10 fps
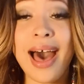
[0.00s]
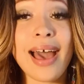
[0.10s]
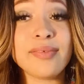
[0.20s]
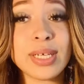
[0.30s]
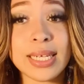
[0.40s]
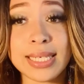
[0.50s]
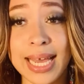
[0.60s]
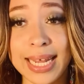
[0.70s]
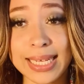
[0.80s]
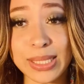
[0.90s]
I've done a
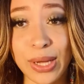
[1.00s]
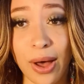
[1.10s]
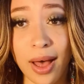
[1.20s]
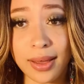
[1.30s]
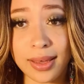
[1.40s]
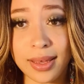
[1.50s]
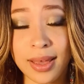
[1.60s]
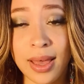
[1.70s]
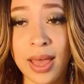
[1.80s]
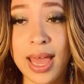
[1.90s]
TEDx talk,
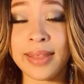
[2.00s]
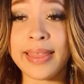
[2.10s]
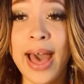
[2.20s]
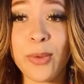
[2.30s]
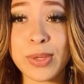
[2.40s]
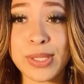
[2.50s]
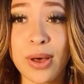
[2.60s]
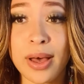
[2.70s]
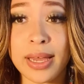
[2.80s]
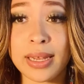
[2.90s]
and that was
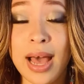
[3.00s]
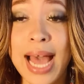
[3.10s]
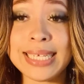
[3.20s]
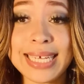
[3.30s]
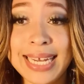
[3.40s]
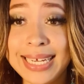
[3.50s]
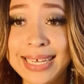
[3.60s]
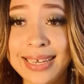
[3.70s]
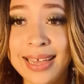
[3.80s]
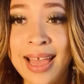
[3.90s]
on
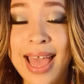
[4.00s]
identity